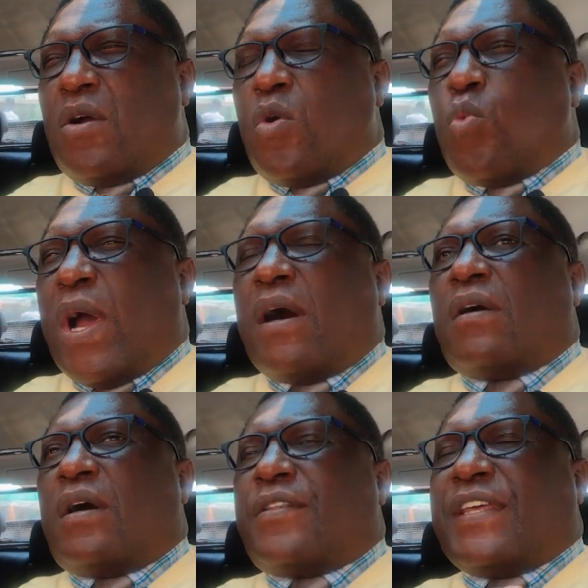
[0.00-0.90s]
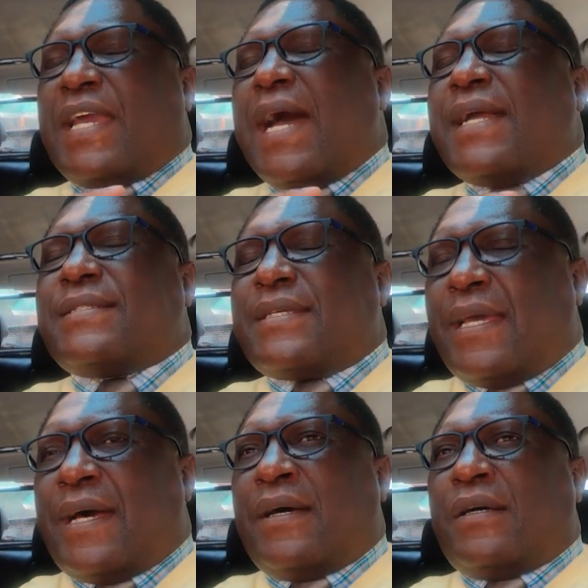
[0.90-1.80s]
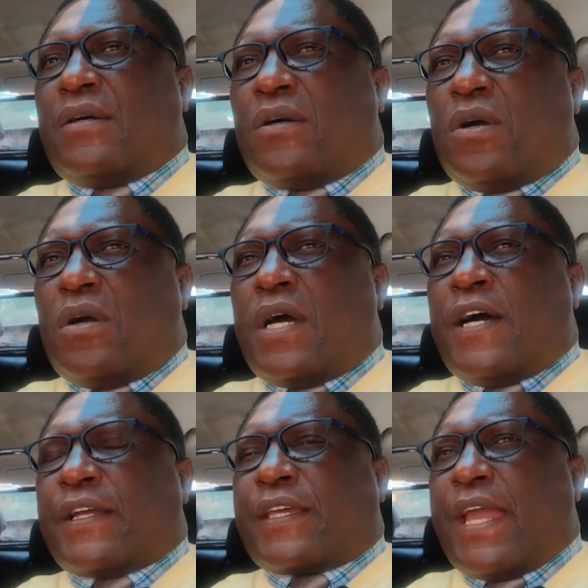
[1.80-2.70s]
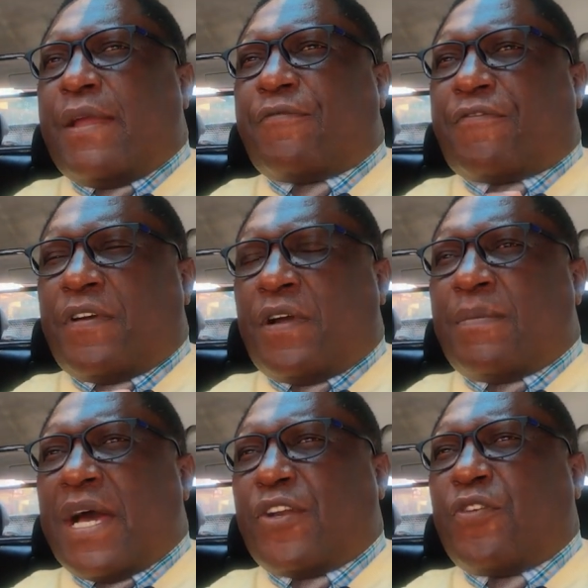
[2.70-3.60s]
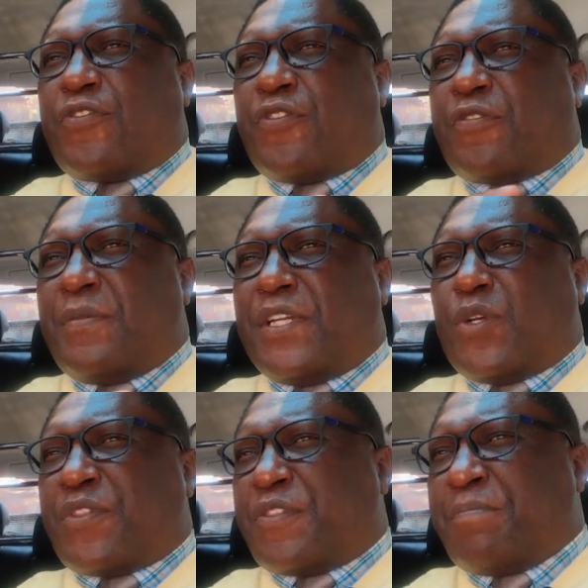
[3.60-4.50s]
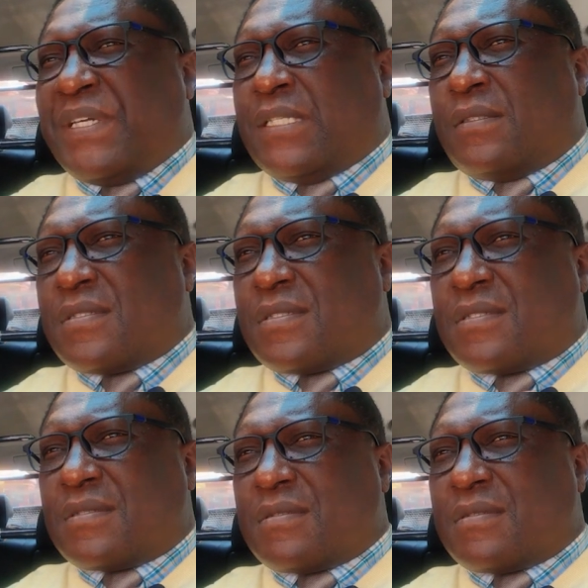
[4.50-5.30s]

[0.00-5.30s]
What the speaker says: Well, the idea came from, I don't know if you're familiar with the Beatles.